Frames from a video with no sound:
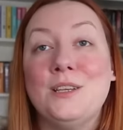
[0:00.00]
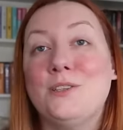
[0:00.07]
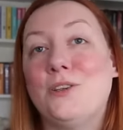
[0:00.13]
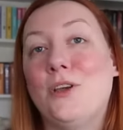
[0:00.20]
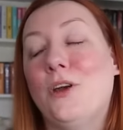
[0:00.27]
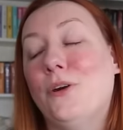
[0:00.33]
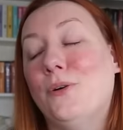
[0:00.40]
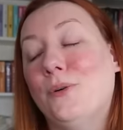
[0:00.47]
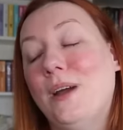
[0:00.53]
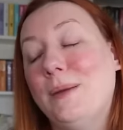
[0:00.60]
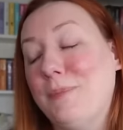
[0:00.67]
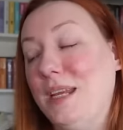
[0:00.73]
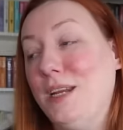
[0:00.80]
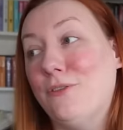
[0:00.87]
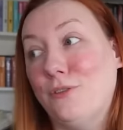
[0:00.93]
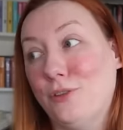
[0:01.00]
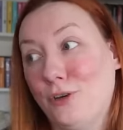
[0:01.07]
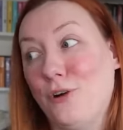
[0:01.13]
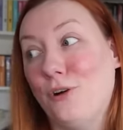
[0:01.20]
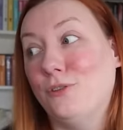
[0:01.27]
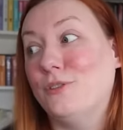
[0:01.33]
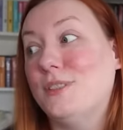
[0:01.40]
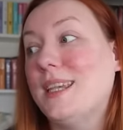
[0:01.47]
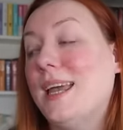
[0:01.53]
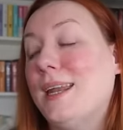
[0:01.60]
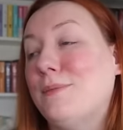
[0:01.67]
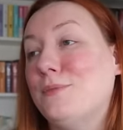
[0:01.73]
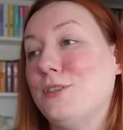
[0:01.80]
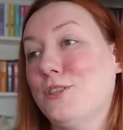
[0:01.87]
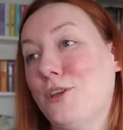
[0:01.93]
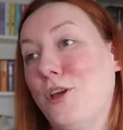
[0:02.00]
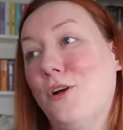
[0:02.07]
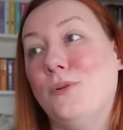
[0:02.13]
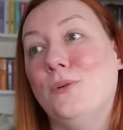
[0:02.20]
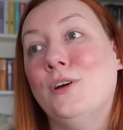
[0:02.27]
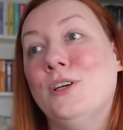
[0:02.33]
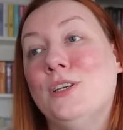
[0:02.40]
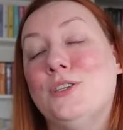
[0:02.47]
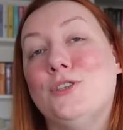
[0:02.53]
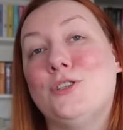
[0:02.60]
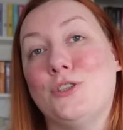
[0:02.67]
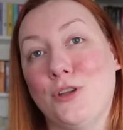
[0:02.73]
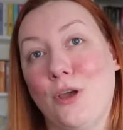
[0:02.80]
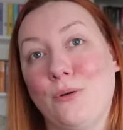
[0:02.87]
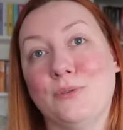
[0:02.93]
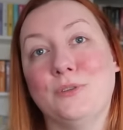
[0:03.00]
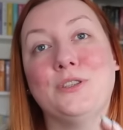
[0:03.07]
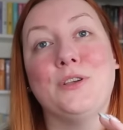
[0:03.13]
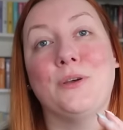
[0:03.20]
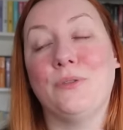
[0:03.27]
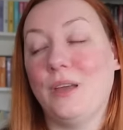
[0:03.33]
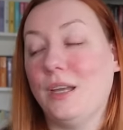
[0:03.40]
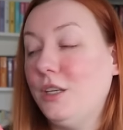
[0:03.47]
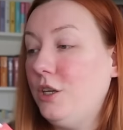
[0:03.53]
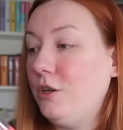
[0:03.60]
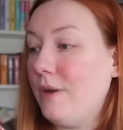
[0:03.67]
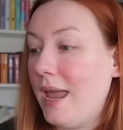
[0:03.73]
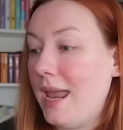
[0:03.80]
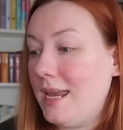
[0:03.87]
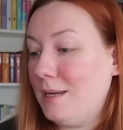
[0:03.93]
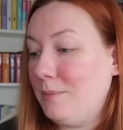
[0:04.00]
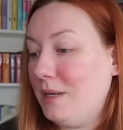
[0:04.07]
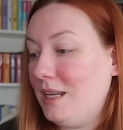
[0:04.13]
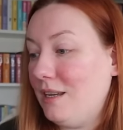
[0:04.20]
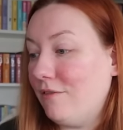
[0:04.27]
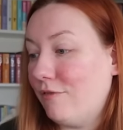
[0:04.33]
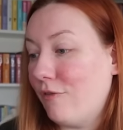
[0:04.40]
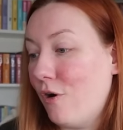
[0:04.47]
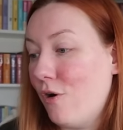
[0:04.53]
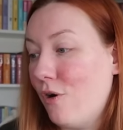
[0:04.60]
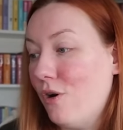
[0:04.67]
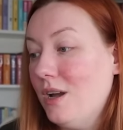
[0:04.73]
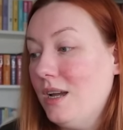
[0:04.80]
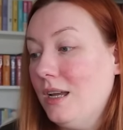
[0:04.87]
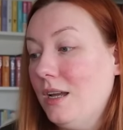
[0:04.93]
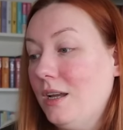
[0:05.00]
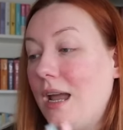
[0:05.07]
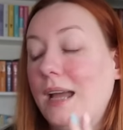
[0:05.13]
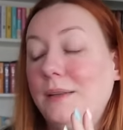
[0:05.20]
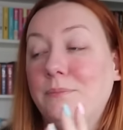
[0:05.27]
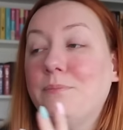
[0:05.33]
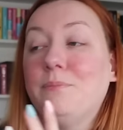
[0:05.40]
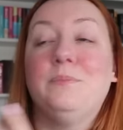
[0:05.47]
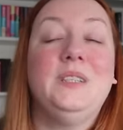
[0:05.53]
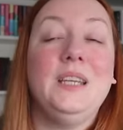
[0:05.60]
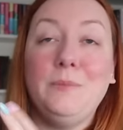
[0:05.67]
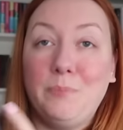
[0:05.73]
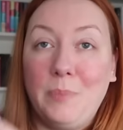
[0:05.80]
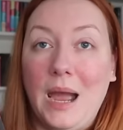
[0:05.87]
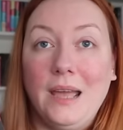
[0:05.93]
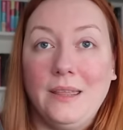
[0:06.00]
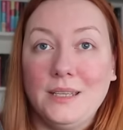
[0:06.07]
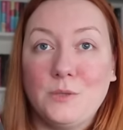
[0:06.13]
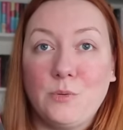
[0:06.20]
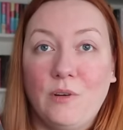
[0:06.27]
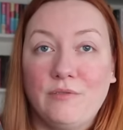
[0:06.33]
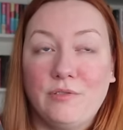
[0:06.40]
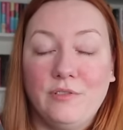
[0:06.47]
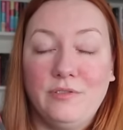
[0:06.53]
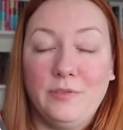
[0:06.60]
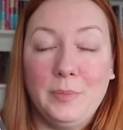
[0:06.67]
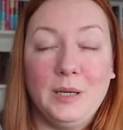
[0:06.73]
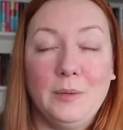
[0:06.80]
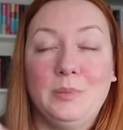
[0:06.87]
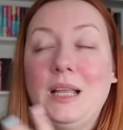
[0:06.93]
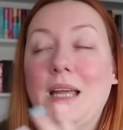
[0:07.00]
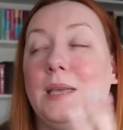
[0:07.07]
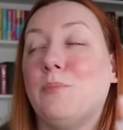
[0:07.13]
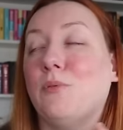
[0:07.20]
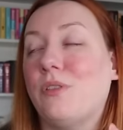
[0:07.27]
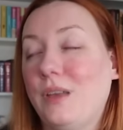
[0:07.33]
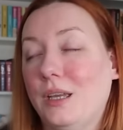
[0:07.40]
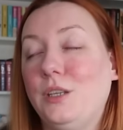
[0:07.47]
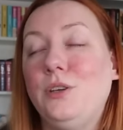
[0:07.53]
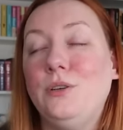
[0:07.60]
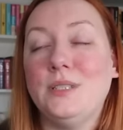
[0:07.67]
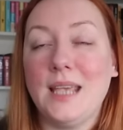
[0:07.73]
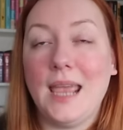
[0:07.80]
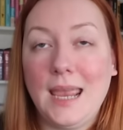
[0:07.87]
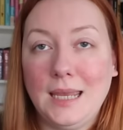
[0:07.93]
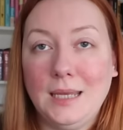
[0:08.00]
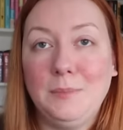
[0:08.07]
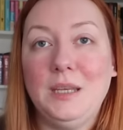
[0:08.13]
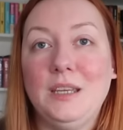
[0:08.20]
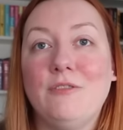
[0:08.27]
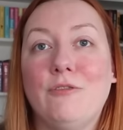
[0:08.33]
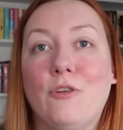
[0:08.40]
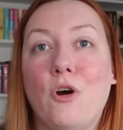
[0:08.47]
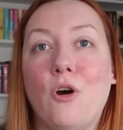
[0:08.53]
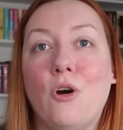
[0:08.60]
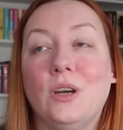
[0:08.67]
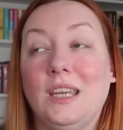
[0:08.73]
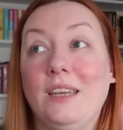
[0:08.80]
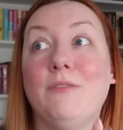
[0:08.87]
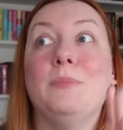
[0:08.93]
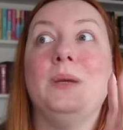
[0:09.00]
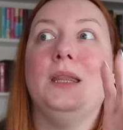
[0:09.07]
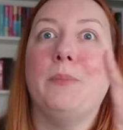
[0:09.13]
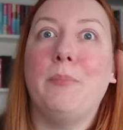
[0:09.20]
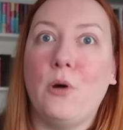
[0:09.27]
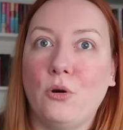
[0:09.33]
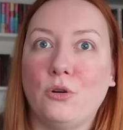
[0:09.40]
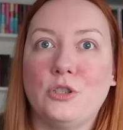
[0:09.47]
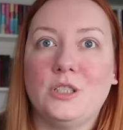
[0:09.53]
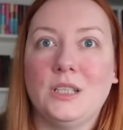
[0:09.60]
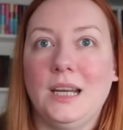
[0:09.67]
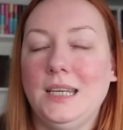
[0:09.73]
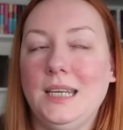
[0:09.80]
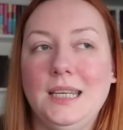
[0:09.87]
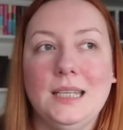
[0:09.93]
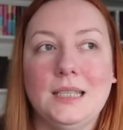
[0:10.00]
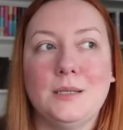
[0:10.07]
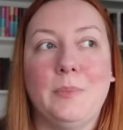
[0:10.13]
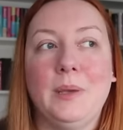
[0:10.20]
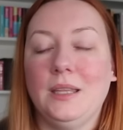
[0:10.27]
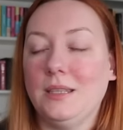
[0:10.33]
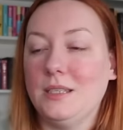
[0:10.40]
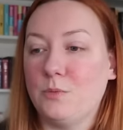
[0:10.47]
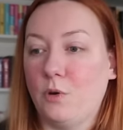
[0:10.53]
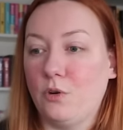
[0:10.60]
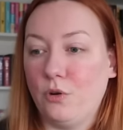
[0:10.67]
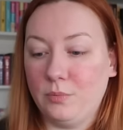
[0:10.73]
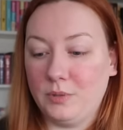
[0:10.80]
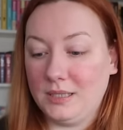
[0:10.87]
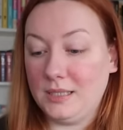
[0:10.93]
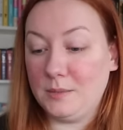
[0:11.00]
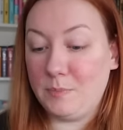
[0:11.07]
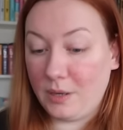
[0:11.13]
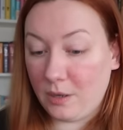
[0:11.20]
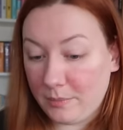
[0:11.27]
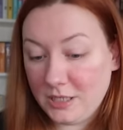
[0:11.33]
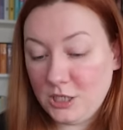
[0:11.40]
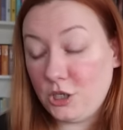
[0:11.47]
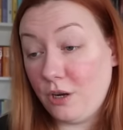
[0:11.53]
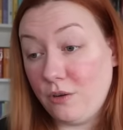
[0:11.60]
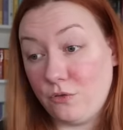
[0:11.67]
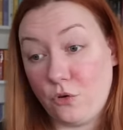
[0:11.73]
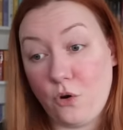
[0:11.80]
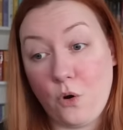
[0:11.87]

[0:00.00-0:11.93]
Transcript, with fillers: So Mina and the Cult and I'm so stoked. So thank you Amy for I did buy this one from Forbidden Planet, but thank you to Amy for giving me the push that I needed to pick this one up because it's been on my shelves